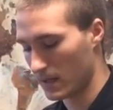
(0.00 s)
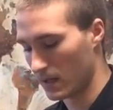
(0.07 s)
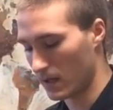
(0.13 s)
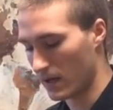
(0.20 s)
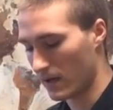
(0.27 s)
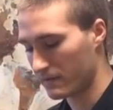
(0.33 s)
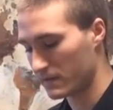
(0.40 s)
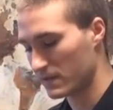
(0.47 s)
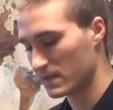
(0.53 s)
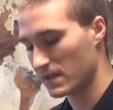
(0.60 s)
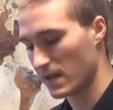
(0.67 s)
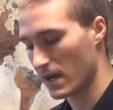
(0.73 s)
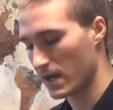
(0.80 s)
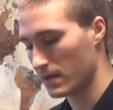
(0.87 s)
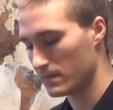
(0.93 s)

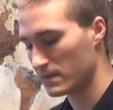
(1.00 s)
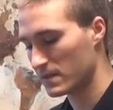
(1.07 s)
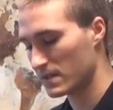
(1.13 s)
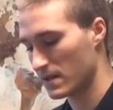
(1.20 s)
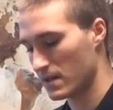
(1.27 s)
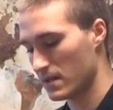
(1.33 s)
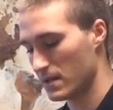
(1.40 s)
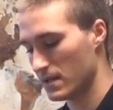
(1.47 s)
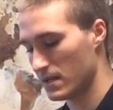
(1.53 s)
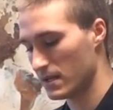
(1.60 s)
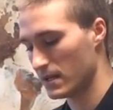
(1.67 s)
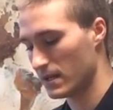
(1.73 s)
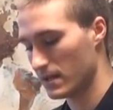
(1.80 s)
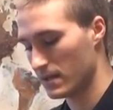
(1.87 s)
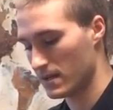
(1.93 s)
Oftentimes
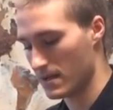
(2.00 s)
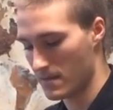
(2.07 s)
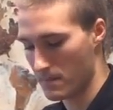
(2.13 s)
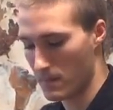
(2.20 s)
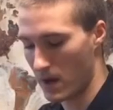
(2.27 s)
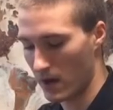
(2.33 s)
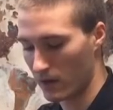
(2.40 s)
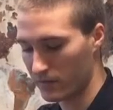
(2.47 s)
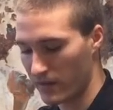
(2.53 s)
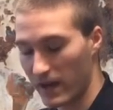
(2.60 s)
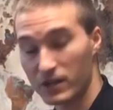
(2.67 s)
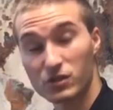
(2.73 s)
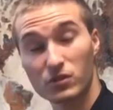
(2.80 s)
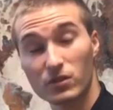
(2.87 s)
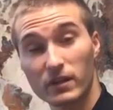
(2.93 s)
the
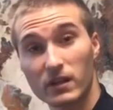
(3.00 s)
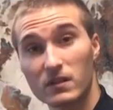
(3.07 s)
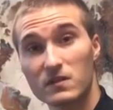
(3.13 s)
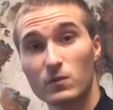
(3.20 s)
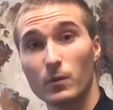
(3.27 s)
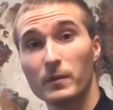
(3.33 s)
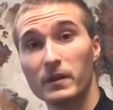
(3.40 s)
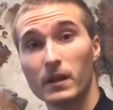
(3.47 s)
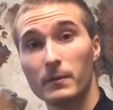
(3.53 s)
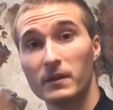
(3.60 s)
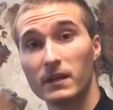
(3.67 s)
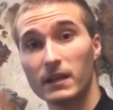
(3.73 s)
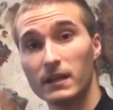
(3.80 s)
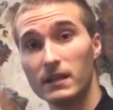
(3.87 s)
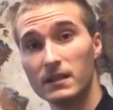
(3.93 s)
myofascial layers will become
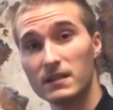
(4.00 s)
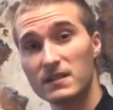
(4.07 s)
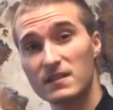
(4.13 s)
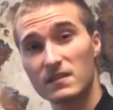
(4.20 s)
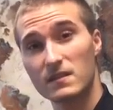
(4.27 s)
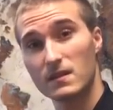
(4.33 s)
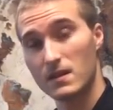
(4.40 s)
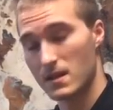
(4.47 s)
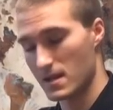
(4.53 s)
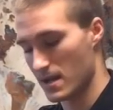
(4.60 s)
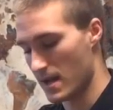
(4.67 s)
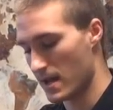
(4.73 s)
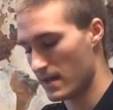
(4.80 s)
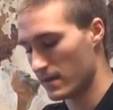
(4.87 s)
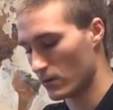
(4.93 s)
adhesed
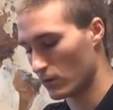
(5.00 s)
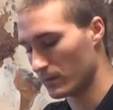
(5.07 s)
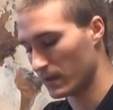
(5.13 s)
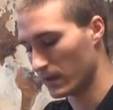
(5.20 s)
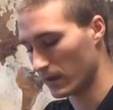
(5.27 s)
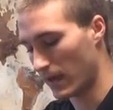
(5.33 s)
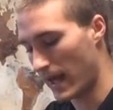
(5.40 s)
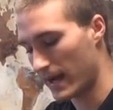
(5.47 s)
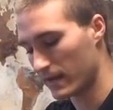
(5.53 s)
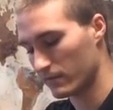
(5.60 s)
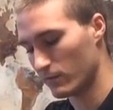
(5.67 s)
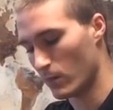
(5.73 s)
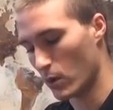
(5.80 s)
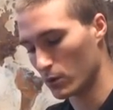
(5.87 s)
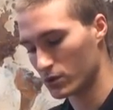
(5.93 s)
and there will be lack
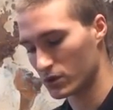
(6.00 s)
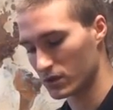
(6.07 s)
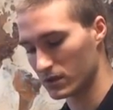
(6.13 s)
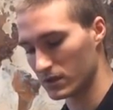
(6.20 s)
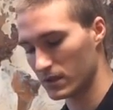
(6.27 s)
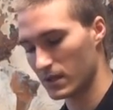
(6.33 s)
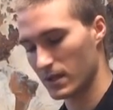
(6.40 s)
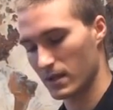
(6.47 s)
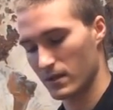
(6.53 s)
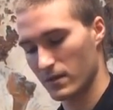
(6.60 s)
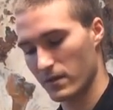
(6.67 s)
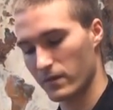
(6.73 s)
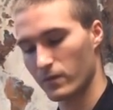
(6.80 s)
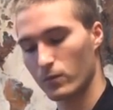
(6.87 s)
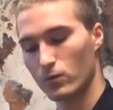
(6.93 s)
of motion
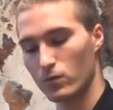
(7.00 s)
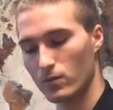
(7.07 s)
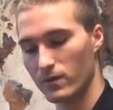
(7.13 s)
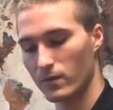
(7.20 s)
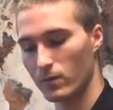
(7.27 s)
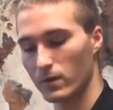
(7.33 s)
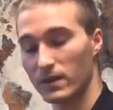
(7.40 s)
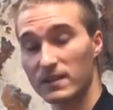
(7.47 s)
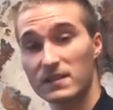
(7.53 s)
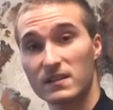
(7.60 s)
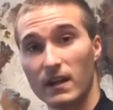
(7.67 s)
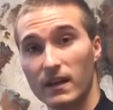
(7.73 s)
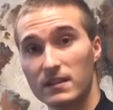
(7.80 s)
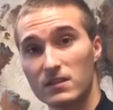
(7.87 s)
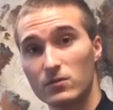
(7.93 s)
through the
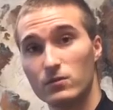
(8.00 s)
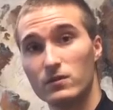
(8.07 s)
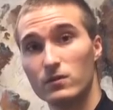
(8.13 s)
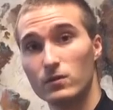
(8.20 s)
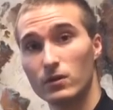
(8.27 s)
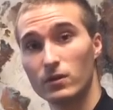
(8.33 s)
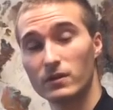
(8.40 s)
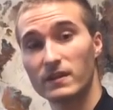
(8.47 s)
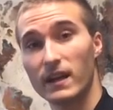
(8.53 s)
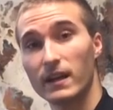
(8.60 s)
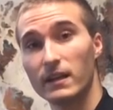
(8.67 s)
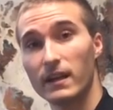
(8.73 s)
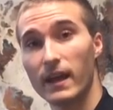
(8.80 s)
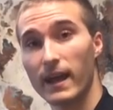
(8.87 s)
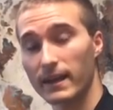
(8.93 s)
wrist as you do your
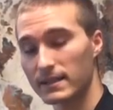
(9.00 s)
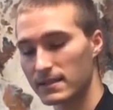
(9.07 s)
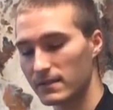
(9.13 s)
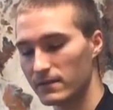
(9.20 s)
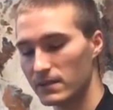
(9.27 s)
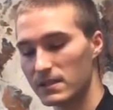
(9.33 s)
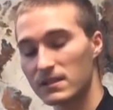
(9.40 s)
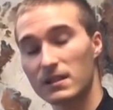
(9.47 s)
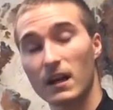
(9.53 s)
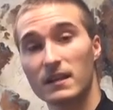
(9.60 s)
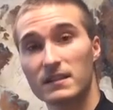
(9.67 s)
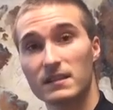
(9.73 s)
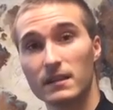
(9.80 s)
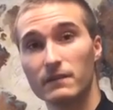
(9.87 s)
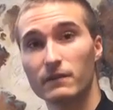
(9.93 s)
day-to-day activities,
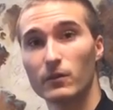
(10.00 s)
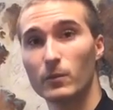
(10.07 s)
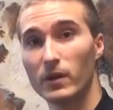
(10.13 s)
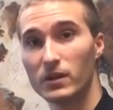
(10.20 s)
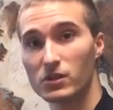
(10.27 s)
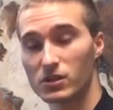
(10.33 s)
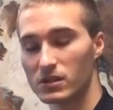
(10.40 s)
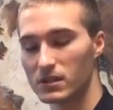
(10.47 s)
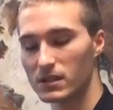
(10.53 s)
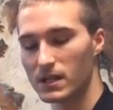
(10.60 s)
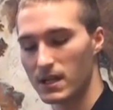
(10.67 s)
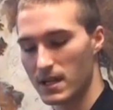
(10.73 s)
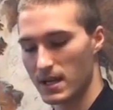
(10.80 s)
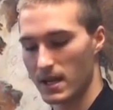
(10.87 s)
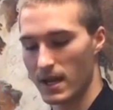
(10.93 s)
causing inflammation
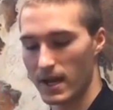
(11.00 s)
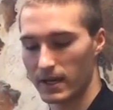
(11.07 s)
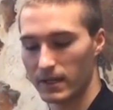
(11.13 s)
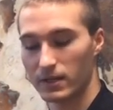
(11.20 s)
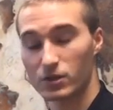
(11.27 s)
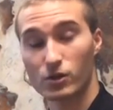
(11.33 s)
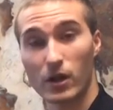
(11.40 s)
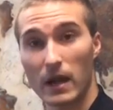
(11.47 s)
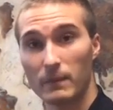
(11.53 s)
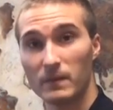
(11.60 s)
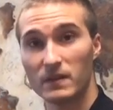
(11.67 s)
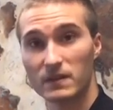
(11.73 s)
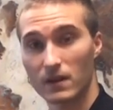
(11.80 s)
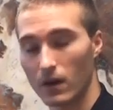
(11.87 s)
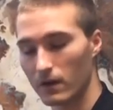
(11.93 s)
and
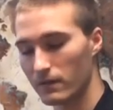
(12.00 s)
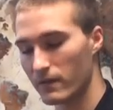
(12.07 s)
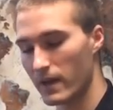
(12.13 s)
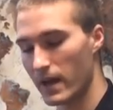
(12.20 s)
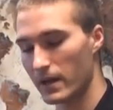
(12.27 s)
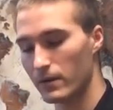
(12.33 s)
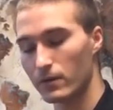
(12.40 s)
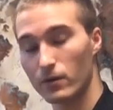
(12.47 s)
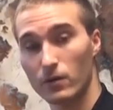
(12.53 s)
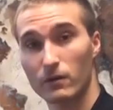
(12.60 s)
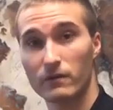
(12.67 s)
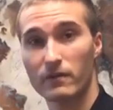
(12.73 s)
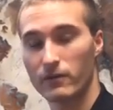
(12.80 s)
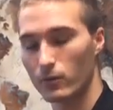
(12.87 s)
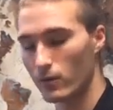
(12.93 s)
entrapment of that
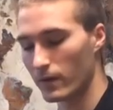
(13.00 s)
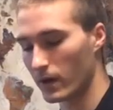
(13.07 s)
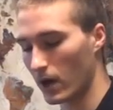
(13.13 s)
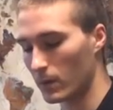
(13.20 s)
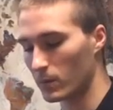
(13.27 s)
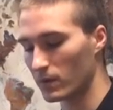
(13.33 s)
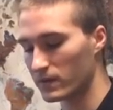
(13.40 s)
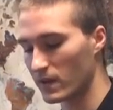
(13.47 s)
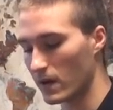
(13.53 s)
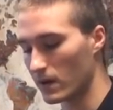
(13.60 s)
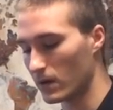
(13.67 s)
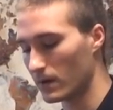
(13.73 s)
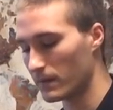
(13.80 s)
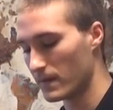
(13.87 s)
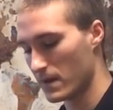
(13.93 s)
nerve through the carpal
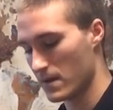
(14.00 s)
tunnel.